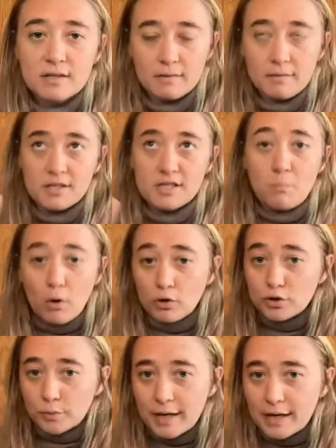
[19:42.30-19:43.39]

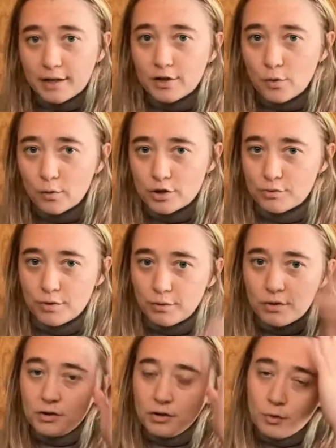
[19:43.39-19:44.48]
smoldering your truth.
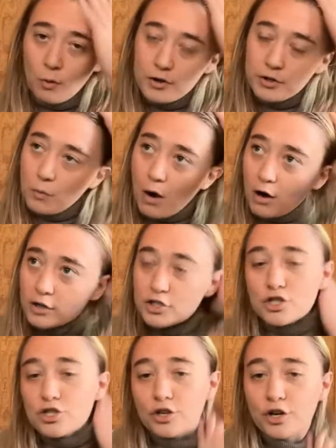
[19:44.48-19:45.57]
You aren't
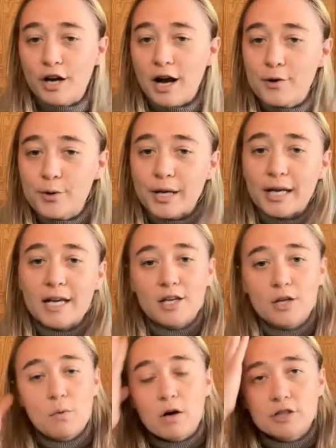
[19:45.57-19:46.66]
sugarcoating it.
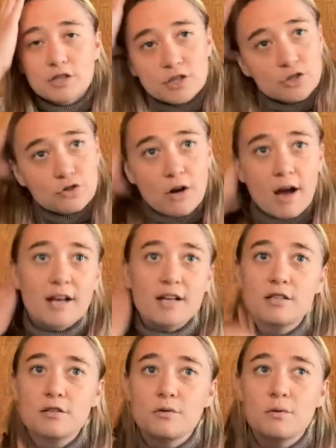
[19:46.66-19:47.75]
You aren't just trying
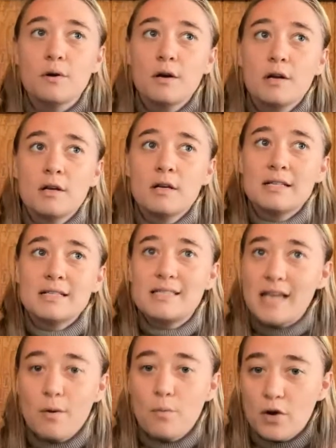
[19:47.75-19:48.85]
to
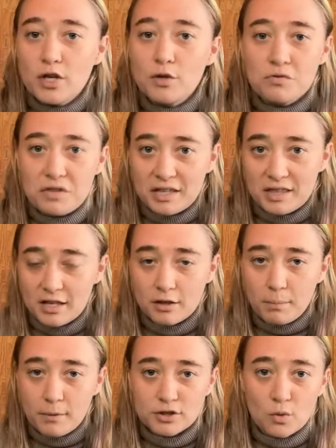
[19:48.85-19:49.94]
say what you think the other
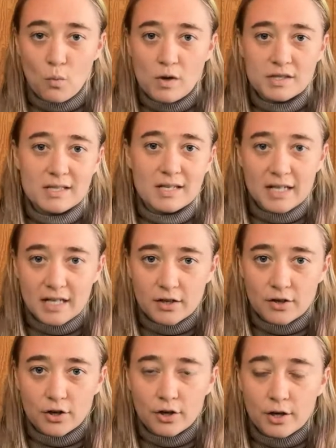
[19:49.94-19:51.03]
person wants to
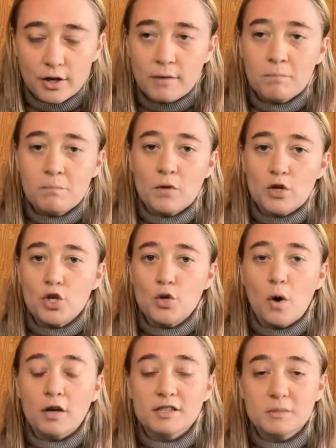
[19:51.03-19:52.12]
hear. You
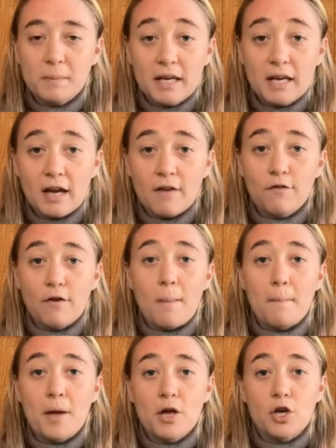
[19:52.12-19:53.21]
are speaking
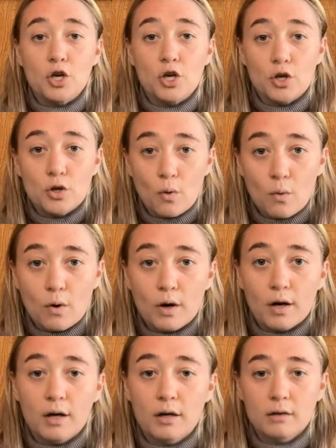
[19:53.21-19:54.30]
from
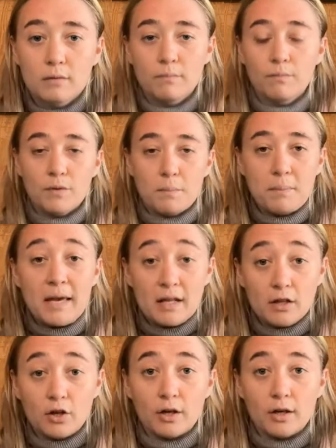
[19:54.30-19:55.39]
your
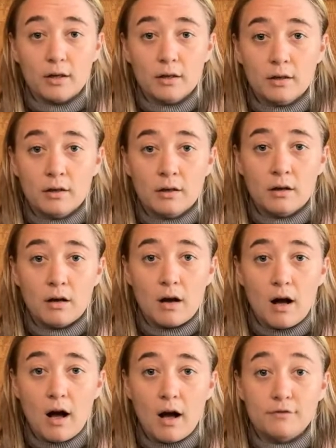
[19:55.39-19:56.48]
pillar
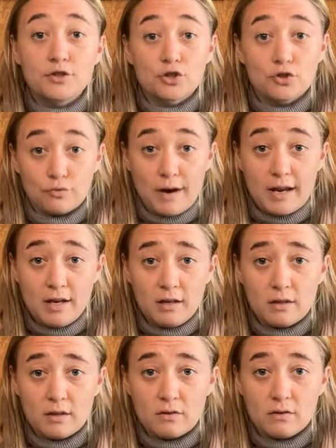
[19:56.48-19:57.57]
of
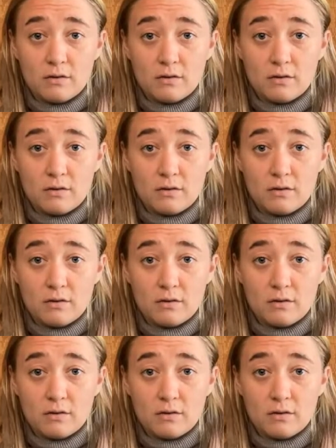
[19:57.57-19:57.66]
strength,